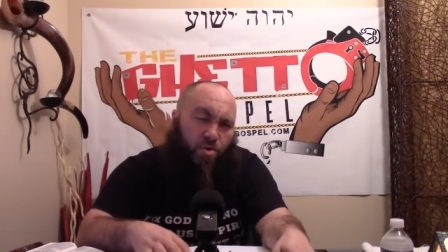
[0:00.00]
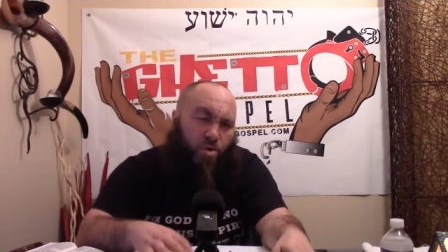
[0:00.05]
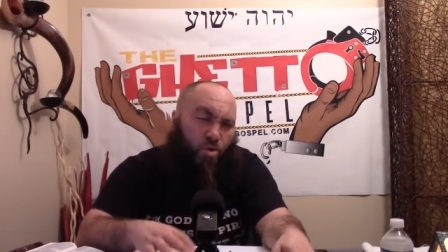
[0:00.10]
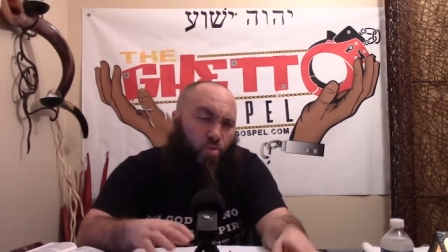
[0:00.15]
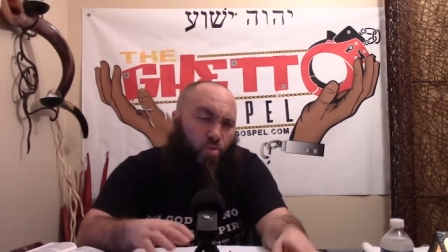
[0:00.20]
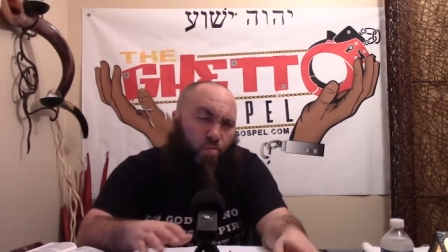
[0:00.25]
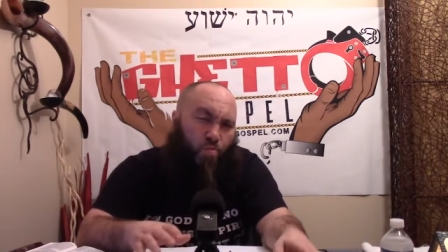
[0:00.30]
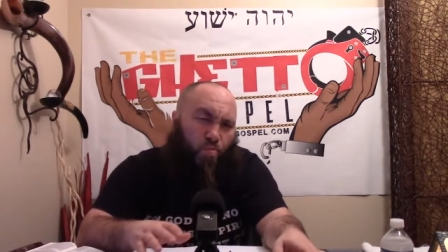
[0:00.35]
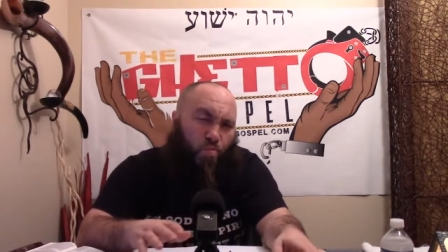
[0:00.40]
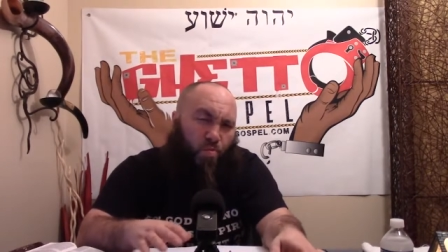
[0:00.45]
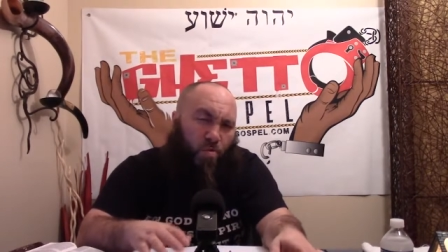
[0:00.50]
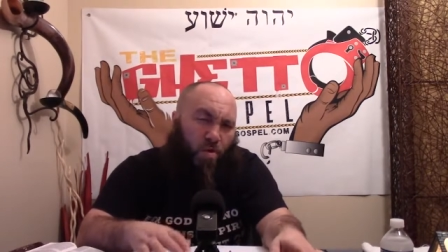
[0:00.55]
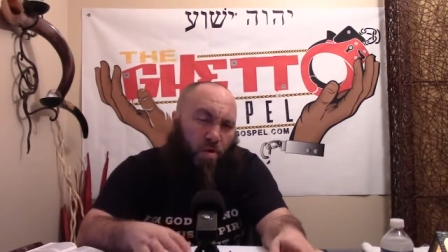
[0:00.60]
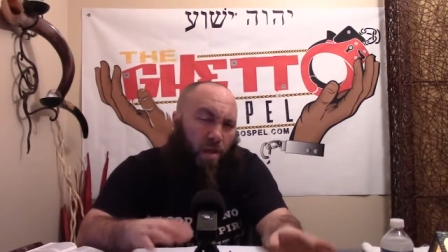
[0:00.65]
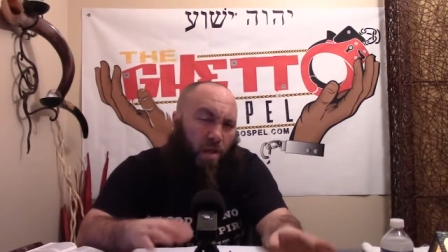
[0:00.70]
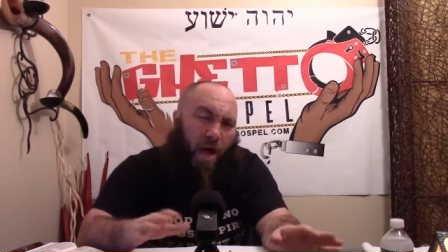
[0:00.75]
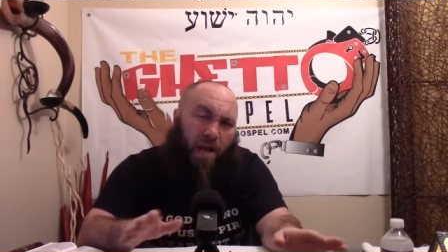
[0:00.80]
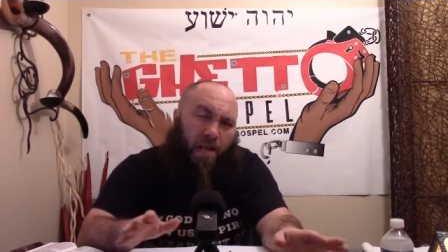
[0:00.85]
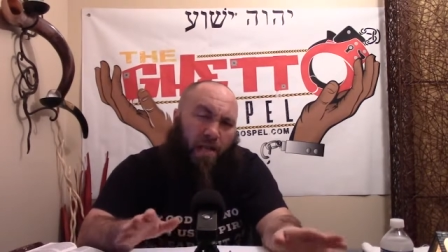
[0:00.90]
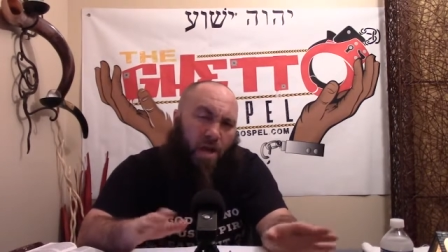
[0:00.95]
you a
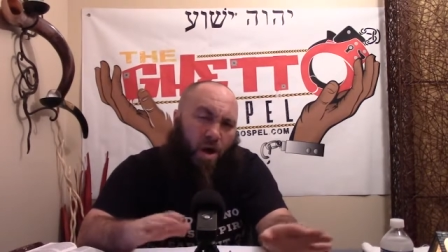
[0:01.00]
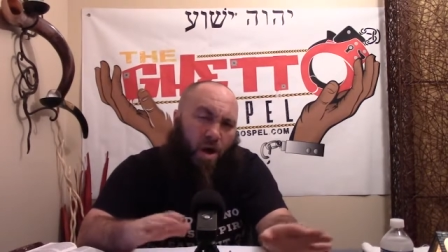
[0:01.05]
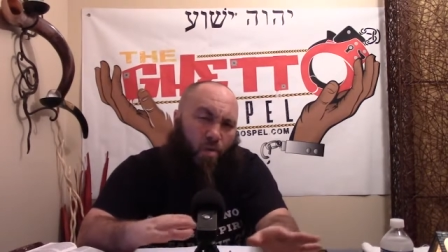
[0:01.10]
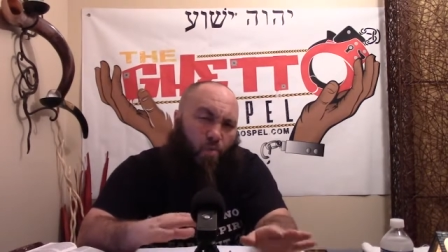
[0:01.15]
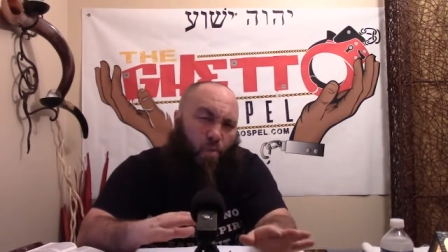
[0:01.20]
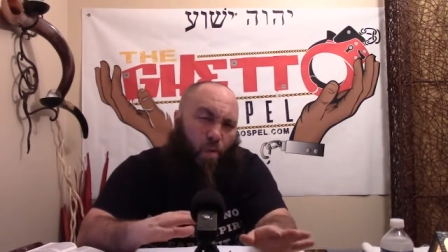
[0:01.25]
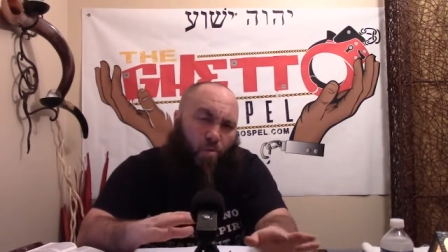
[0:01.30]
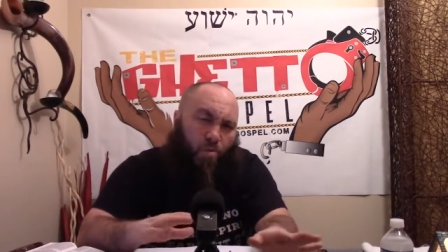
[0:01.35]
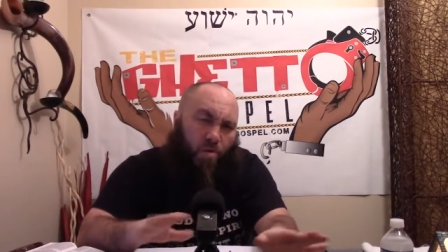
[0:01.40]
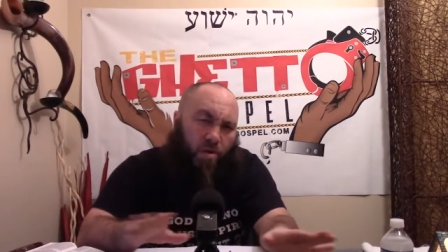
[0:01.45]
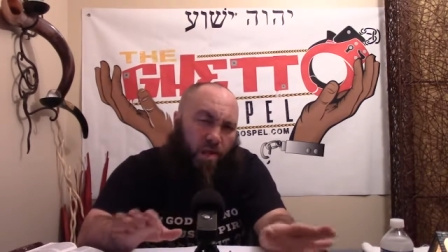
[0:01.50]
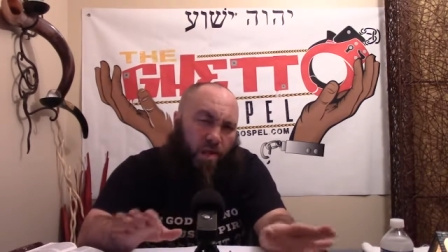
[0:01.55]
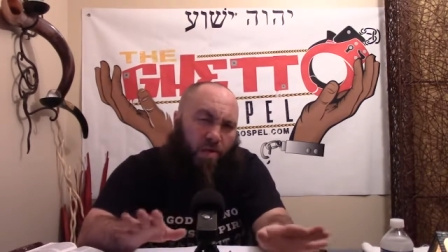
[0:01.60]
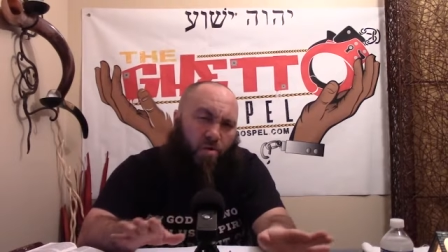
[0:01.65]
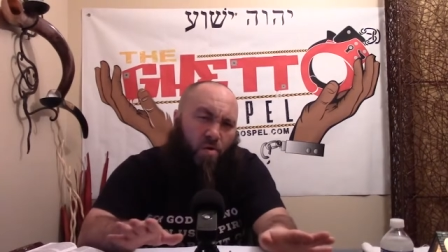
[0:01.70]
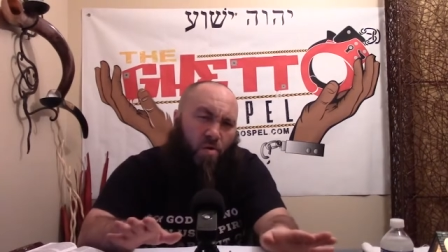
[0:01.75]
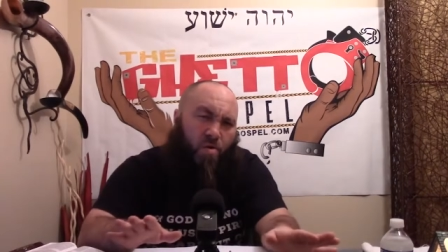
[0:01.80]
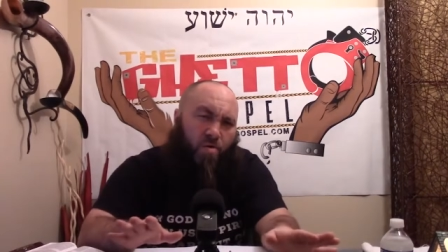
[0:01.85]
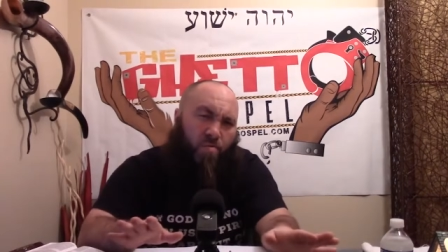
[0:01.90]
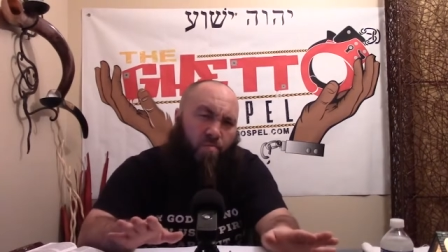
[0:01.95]
lot of y'all won't click
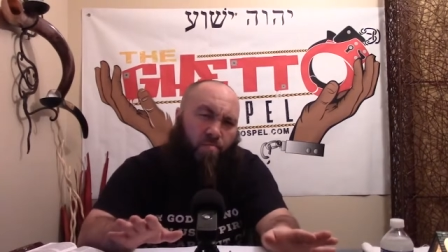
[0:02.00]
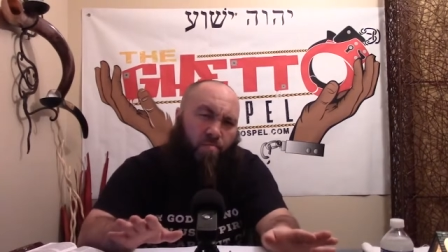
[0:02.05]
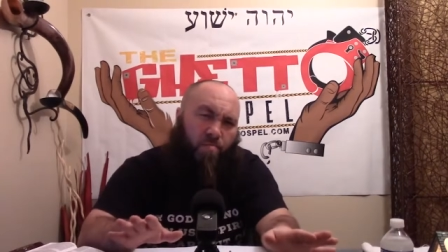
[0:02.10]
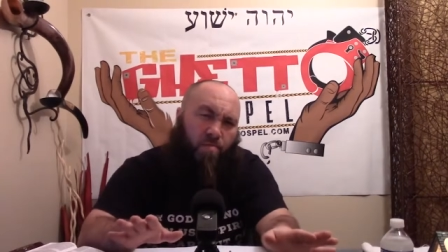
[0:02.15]
on them.